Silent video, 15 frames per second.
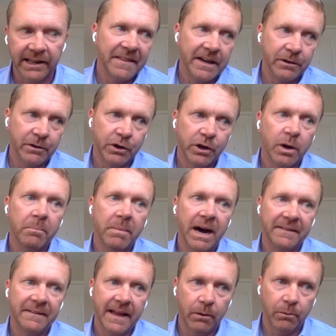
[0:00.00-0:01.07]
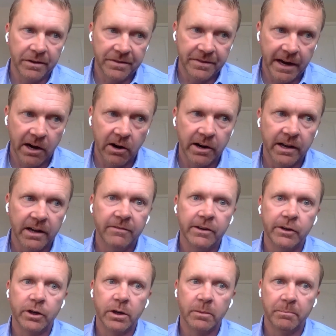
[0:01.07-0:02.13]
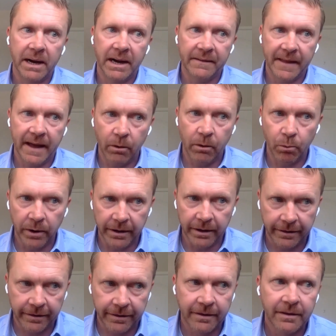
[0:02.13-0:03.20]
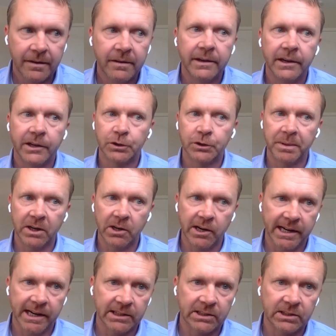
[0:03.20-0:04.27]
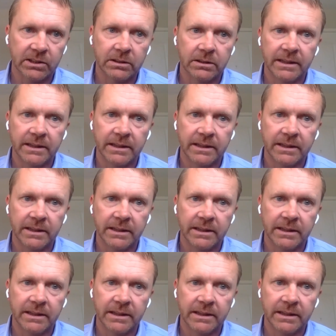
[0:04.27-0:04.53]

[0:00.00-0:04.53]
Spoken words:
And then you combine that with narrative and you combine that with experience.